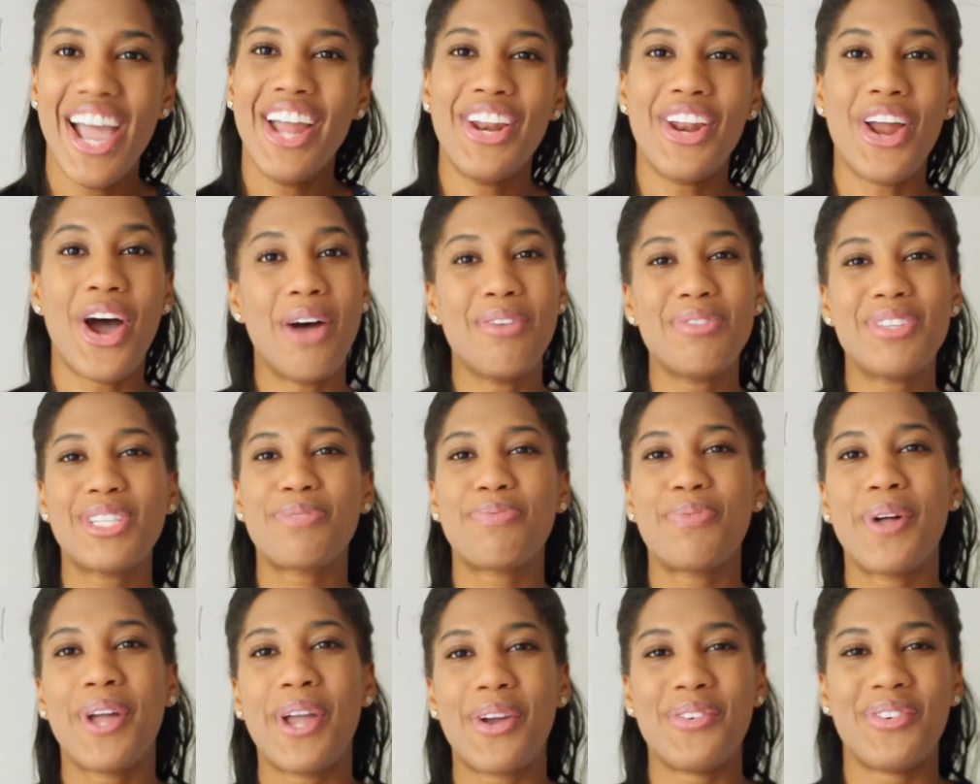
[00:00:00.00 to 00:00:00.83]
No, I'm
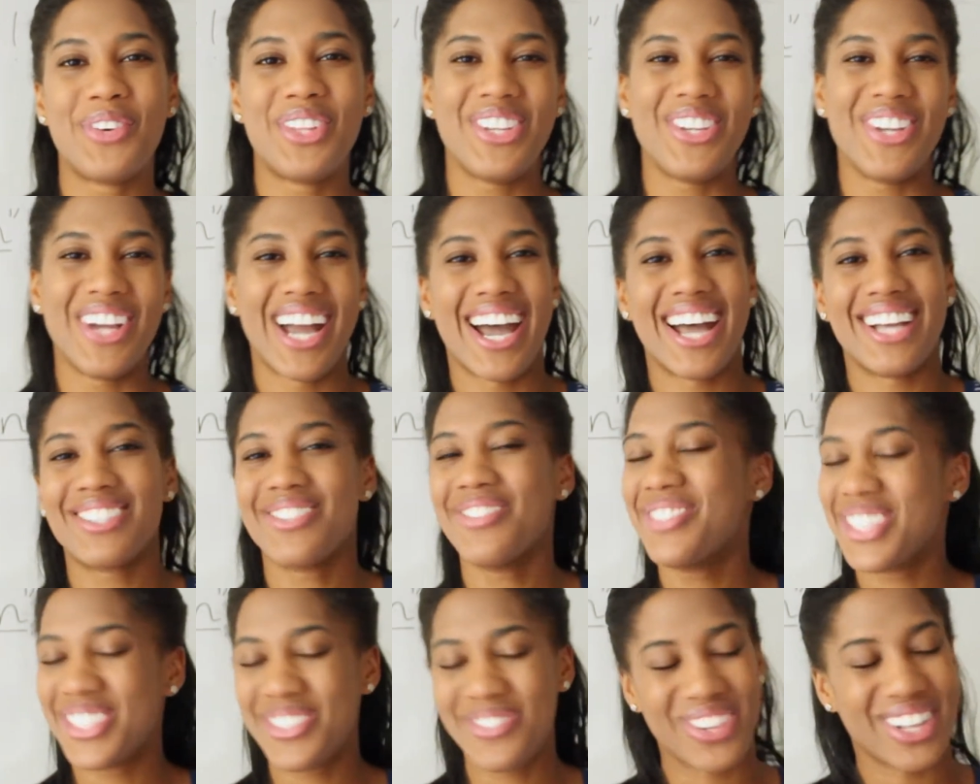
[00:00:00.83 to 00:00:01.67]
just playing with you guys.
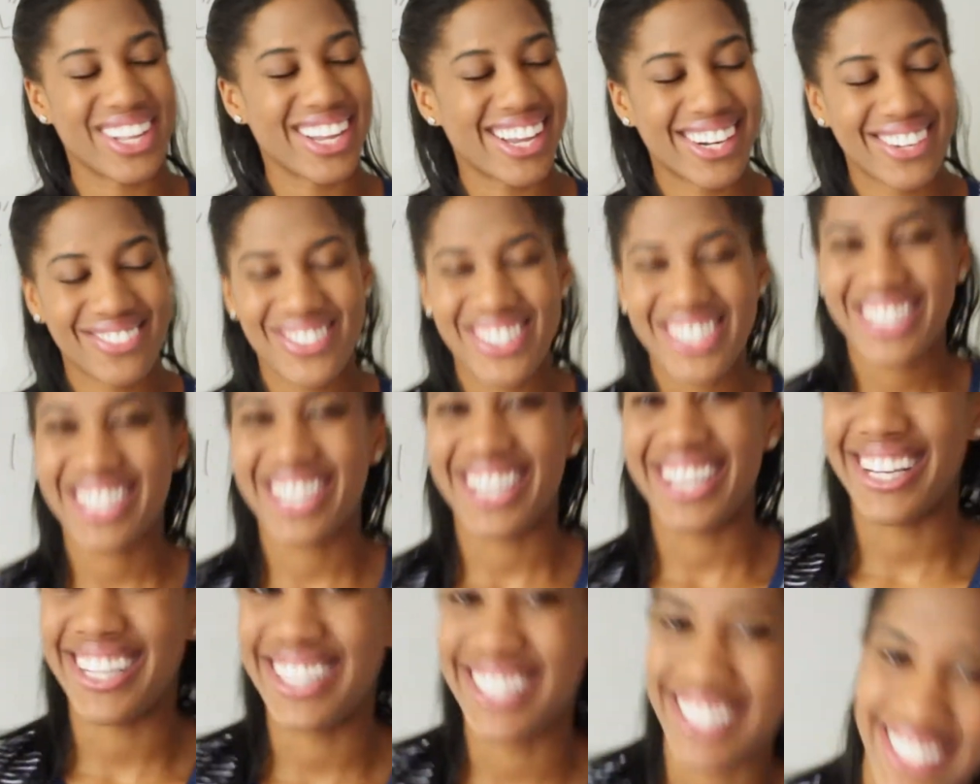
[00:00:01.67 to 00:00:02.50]
I'm just playing. I'm just
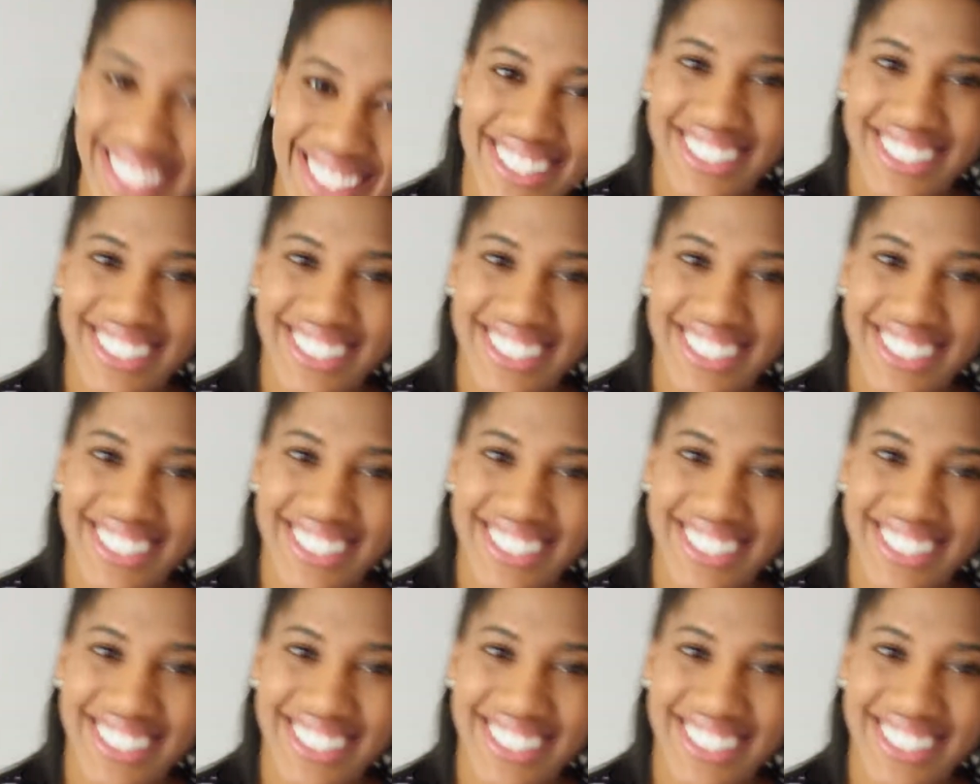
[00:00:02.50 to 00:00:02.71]
kidding.